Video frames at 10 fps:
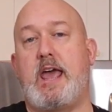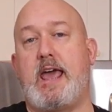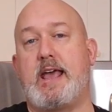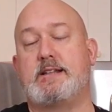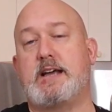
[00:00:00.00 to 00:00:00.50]

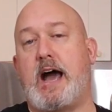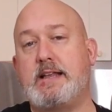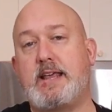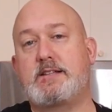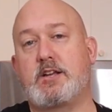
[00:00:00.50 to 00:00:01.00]
And
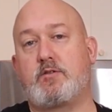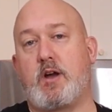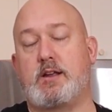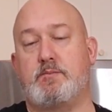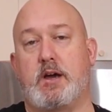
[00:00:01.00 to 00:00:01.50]
I like to
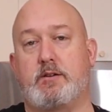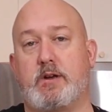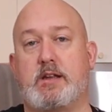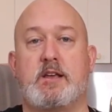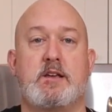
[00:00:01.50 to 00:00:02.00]
grind mine,
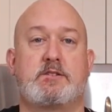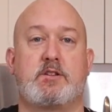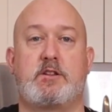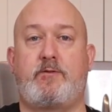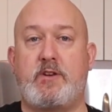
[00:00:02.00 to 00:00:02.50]
right? So
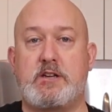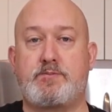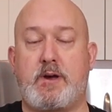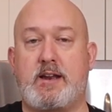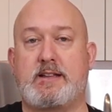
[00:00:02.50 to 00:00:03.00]
that the
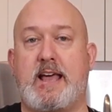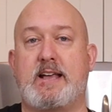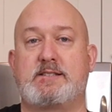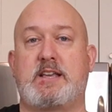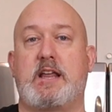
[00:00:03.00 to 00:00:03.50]
finished product
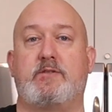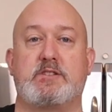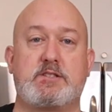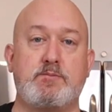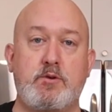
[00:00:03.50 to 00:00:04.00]
has kind of a
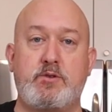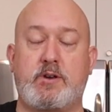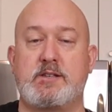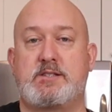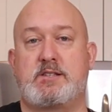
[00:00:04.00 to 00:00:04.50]
smoother
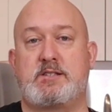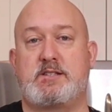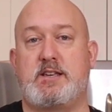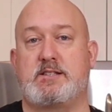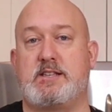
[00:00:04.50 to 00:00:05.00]

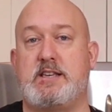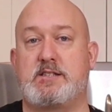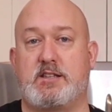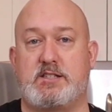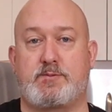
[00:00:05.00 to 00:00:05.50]
consistency. It's
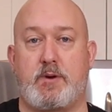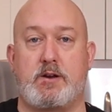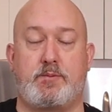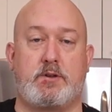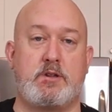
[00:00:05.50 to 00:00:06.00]
easily
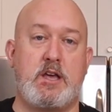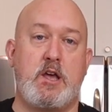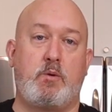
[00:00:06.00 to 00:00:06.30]
spreadable.